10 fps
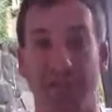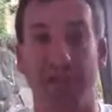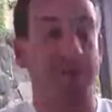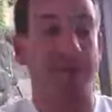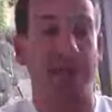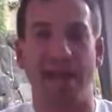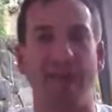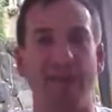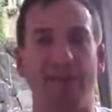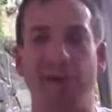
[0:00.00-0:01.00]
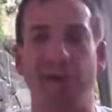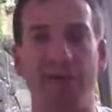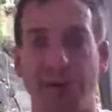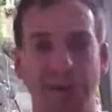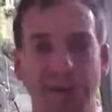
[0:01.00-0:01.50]
Maybe you're saying, hey, I already earned
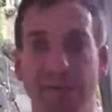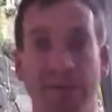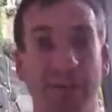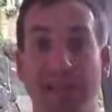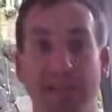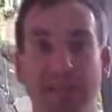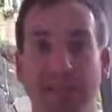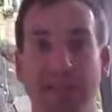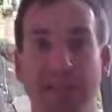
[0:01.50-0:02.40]
$150,000 a